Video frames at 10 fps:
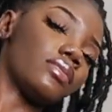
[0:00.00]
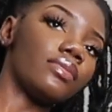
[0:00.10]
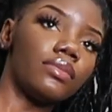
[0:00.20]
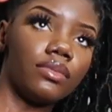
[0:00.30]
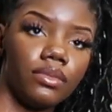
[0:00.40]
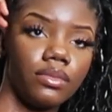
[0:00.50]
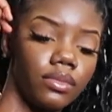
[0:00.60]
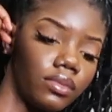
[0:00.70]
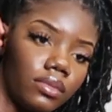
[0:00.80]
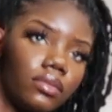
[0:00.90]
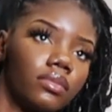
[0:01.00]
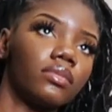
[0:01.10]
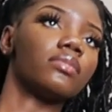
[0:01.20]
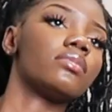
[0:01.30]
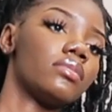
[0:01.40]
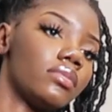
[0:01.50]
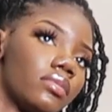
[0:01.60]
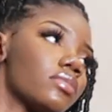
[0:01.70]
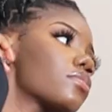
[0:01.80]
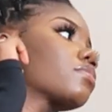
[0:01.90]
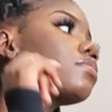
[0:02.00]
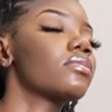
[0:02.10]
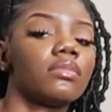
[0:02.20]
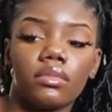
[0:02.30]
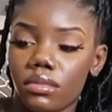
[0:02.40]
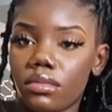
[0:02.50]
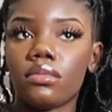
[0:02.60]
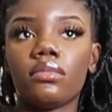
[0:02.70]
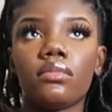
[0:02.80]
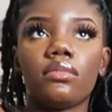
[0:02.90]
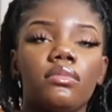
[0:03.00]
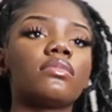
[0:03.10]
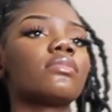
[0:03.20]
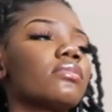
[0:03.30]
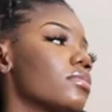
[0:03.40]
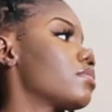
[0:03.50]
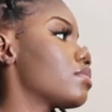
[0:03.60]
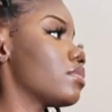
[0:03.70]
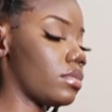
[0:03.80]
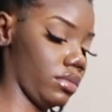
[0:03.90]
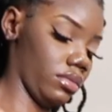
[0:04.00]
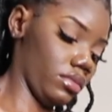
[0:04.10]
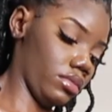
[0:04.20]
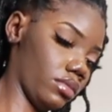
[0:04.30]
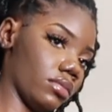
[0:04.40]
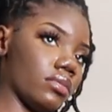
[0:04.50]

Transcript: Now, so many of you may have noticed that I love a shot with my hand or